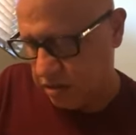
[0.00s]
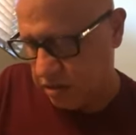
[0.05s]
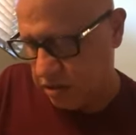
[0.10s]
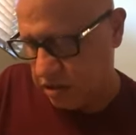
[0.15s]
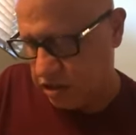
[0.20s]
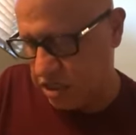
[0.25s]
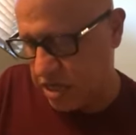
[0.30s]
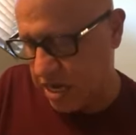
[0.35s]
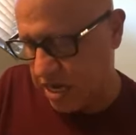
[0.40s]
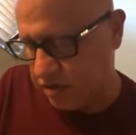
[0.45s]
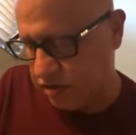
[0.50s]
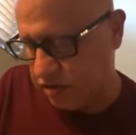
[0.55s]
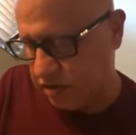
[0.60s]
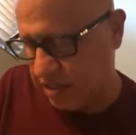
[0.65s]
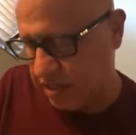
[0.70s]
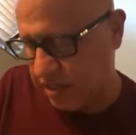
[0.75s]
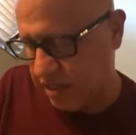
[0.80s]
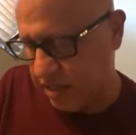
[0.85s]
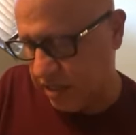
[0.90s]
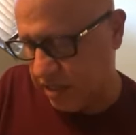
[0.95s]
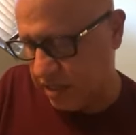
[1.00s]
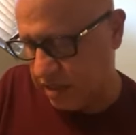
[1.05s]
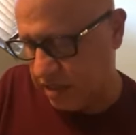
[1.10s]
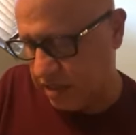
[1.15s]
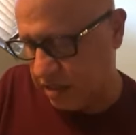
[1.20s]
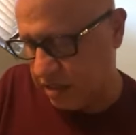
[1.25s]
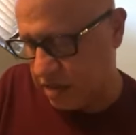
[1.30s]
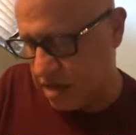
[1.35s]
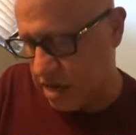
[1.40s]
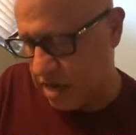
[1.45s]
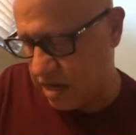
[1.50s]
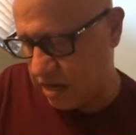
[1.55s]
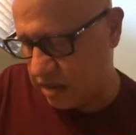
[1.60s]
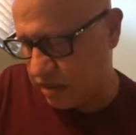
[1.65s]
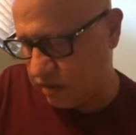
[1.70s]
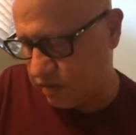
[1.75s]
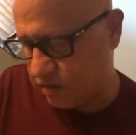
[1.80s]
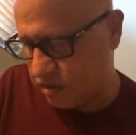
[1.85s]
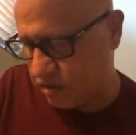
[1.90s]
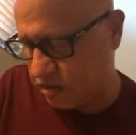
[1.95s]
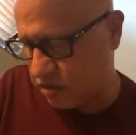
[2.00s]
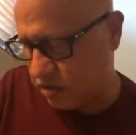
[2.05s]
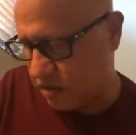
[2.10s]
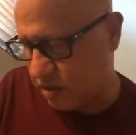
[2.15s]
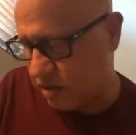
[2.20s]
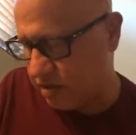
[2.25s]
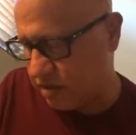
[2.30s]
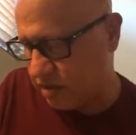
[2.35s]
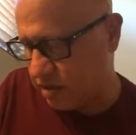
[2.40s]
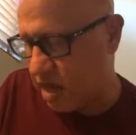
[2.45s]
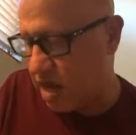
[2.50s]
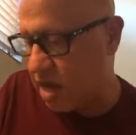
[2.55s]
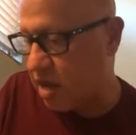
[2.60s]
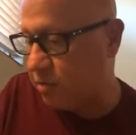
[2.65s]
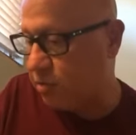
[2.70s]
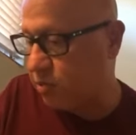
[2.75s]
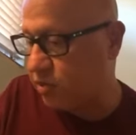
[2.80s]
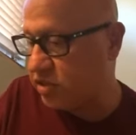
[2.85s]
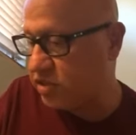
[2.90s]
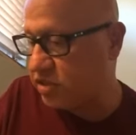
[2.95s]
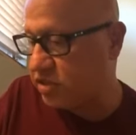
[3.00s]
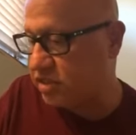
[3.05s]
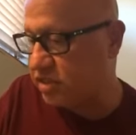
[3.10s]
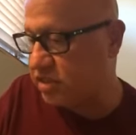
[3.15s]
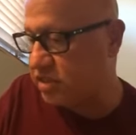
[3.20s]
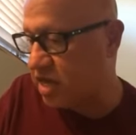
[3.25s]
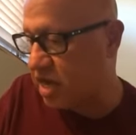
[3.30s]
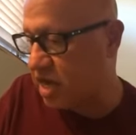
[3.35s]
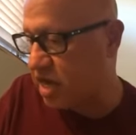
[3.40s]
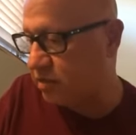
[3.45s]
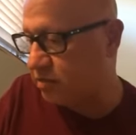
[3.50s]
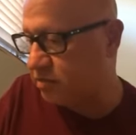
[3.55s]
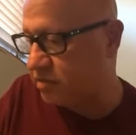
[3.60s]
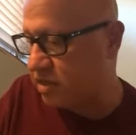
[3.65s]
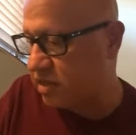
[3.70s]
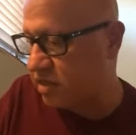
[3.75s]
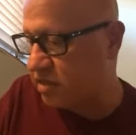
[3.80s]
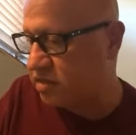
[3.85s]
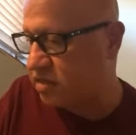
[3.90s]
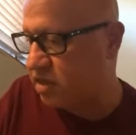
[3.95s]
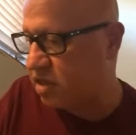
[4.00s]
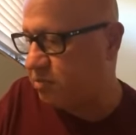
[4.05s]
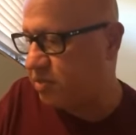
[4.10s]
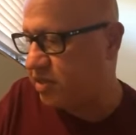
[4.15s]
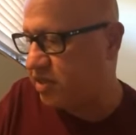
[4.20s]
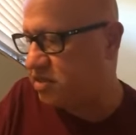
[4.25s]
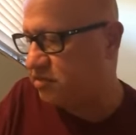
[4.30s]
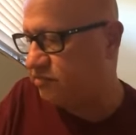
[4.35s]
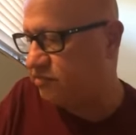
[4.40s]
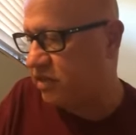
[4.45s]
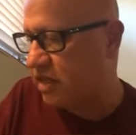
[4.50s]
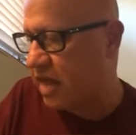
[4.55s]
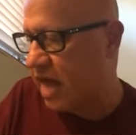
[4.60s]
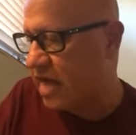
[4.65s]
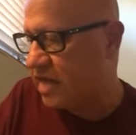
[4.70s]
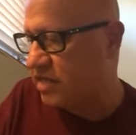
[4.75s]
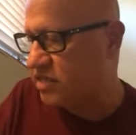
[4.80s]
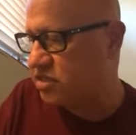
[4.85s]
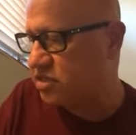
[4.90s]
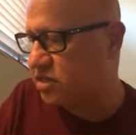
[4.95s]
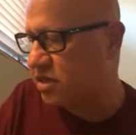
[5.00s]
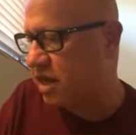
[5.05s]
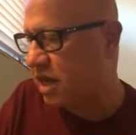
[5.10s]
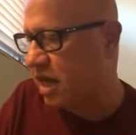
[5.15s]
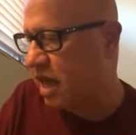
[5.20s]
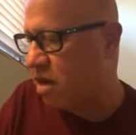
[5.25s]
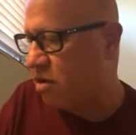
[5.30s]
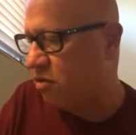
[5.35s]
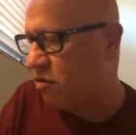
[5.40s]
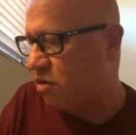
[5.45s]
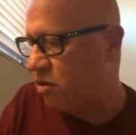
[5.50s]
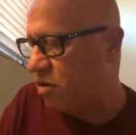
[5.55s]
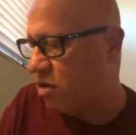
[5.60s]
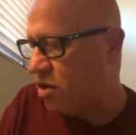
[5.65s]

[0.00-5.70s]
She had her key in the lock and was turning the knob when she stopped and saw a piece of glass jutting out